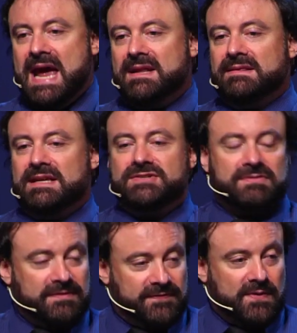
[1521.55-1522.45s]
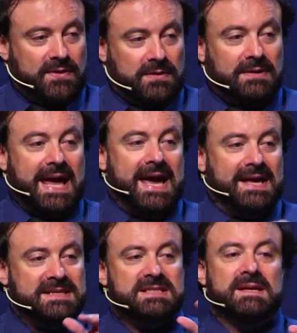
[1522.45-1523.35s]
and a literal fall,
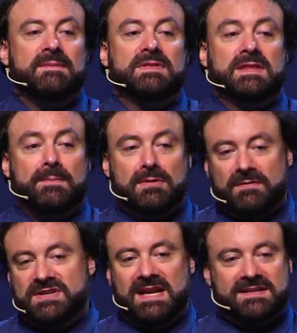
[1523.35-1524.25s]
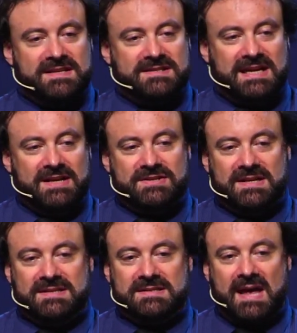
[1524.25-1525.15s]
as the book of Genesis
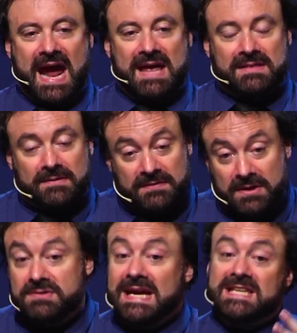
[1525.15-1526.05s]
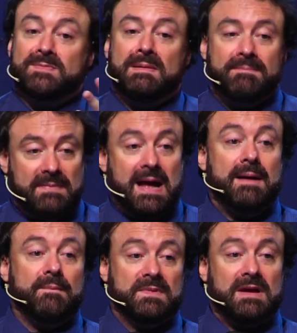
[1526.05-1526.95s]
teaches and the New Testament
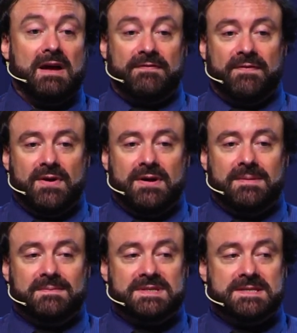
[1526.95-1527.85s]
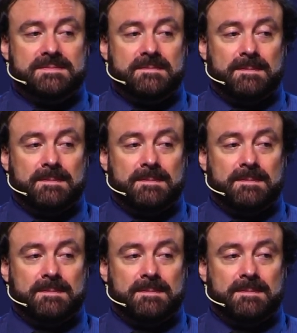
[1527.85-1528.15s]
affirms.